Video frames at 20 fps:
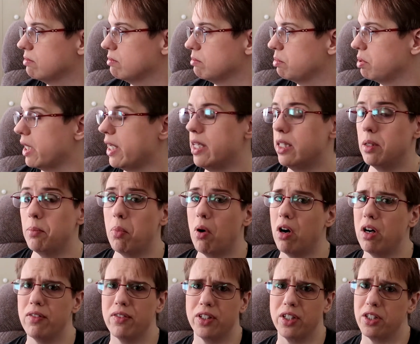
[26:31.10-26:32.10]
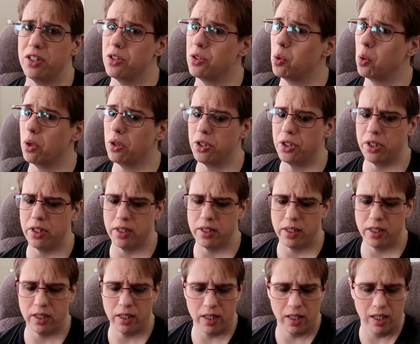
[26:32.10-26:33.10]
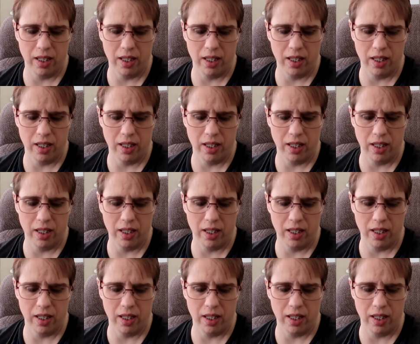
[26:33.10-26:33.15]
playing the part of a contortionist.